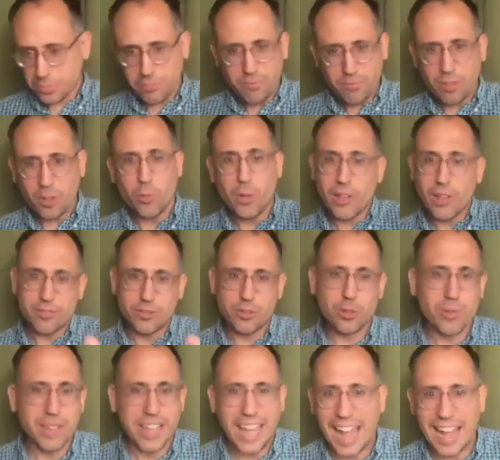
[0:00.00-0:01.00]
We have two
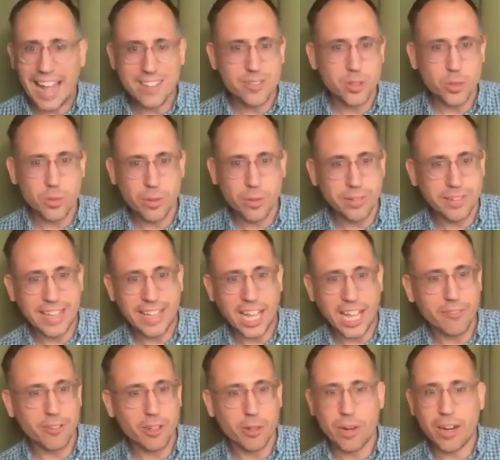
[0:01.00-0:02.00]
cats who we would take
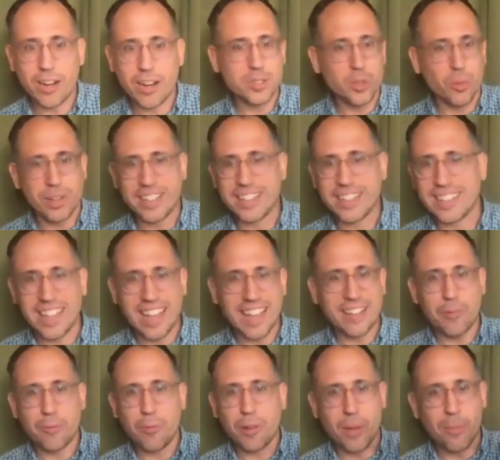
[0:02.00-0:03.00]
everywhere, so we didn't like
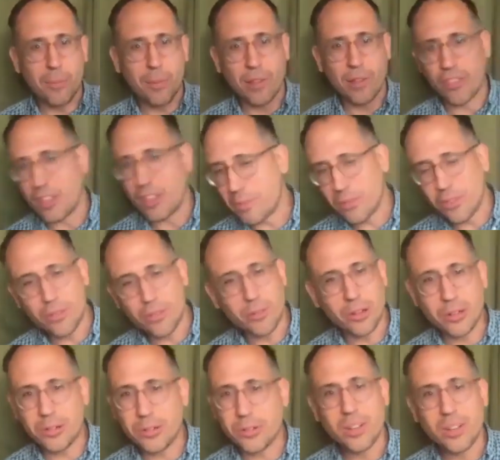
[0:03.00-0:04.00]
what it put them
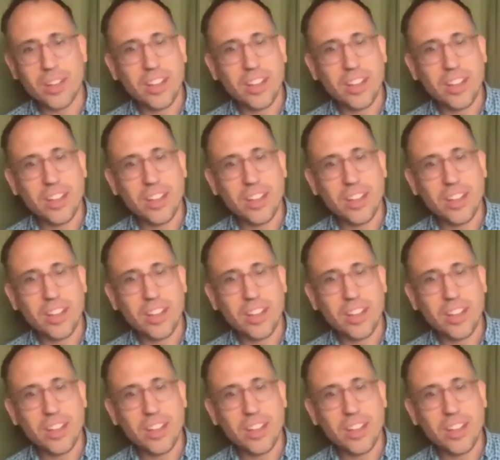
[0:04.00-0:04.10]
through.